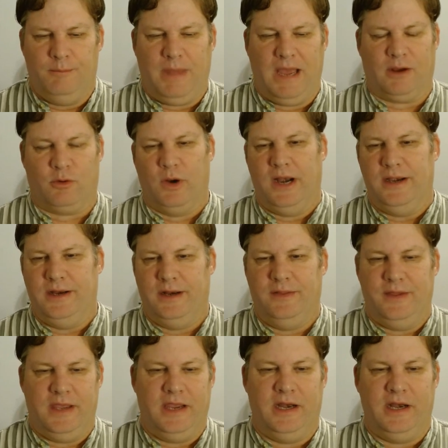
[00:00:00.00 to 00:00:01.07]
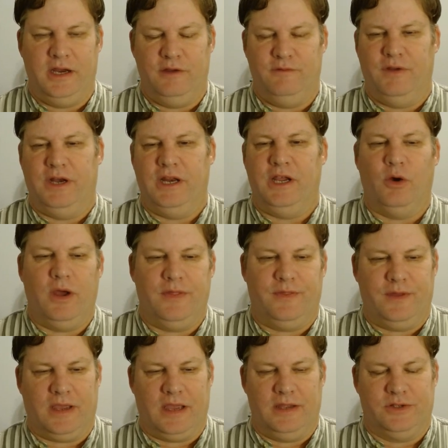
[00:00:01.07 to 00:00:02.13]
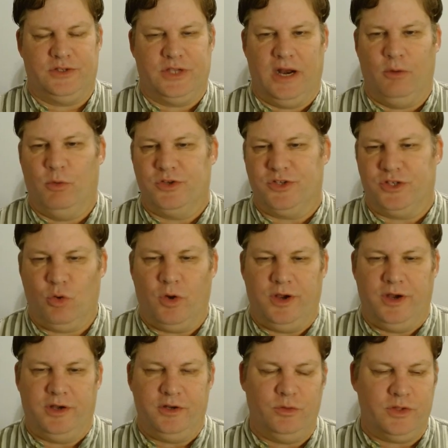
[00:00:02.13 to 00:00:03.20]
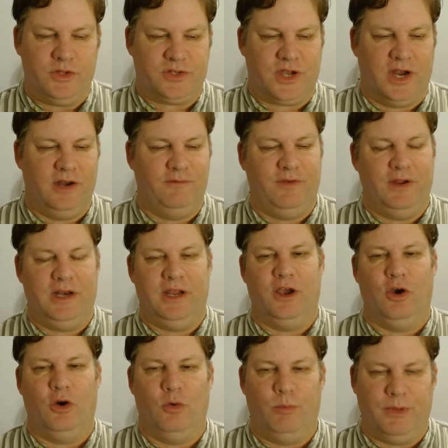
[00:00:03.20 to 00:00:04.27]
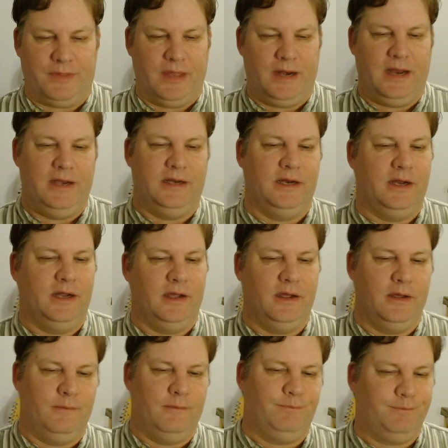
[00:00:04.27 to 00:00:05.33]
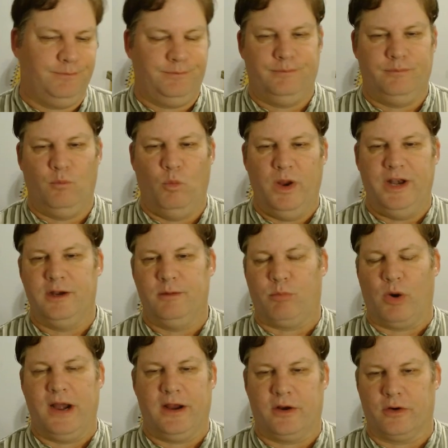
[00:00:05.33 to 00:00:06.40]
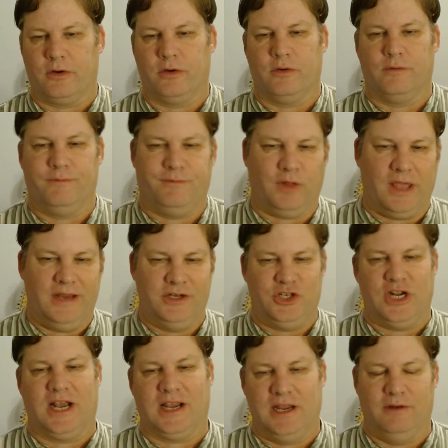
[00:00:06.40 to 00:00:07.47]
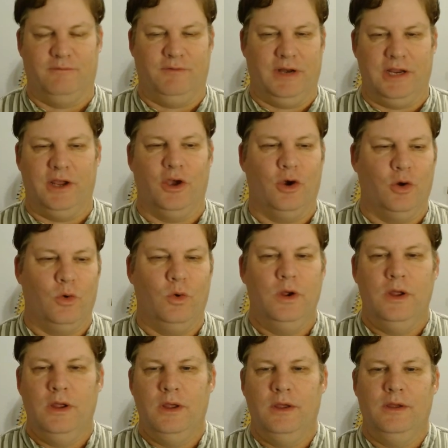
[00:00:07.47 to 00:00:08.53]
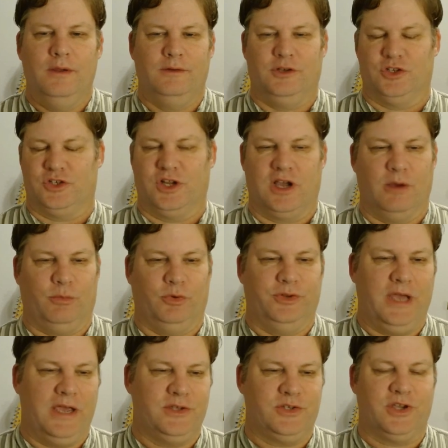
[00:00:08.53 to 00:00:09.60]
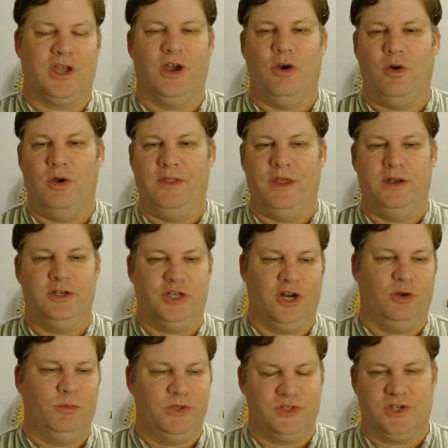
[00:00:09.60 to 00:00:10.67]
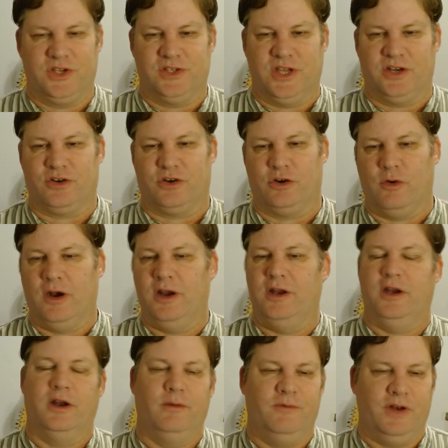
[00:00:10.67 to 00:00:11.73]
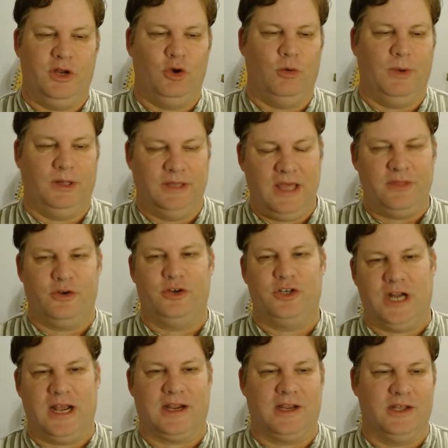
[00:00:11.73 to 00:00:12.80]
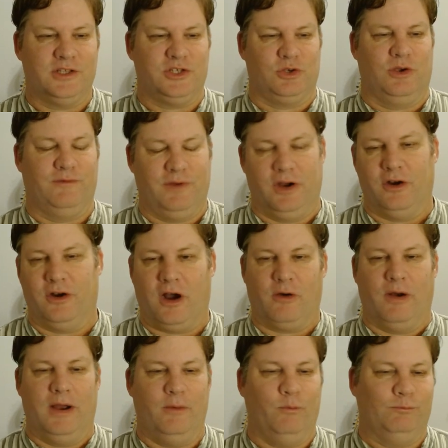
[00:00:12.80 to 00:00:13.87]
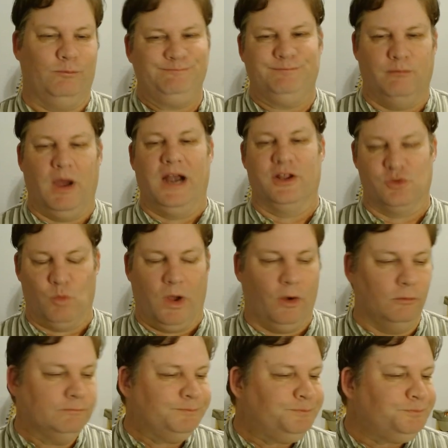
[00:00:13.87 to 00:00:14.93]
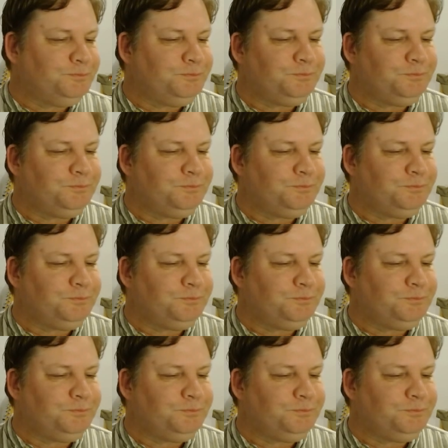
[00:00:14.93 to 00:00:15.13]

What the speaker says: back when I did the indie video, I think I said I wasn't going to do this kind of video, but then I did a windbreaker flight jacket video just a couple days ago, and then Gentleman's Gazette turned around and did a video about leather jackets, so I figured, all right, might as well,